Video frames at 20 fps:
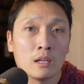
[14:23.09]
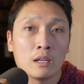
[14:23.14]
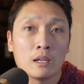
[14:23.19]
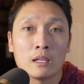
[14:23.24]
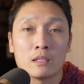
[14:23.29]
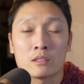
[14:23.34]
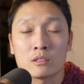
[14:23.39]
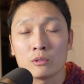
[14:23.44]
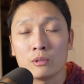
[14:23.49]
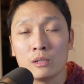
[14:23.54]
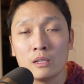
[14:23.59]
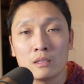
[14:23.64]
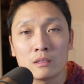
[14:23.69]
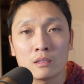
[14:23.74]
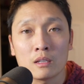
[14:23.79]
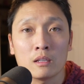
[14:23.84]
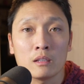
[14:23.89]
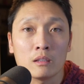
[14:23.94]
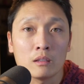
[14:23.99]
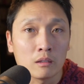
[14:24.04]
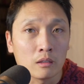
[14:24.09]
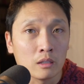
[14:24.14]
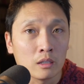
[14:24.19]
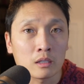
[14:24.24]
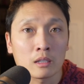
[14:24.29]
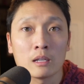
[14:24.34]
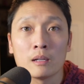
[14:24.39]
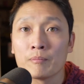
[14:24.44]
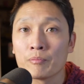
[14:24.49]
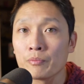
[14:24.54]
And so he said,
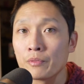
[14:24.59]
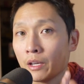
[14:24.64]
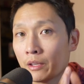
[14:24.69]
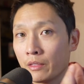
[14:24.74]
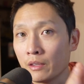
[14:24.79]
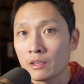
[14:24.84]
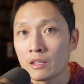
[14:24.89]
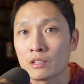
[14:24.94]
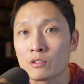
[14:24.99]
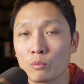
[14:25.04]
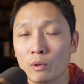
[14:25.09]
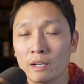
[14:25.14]
look, I think that's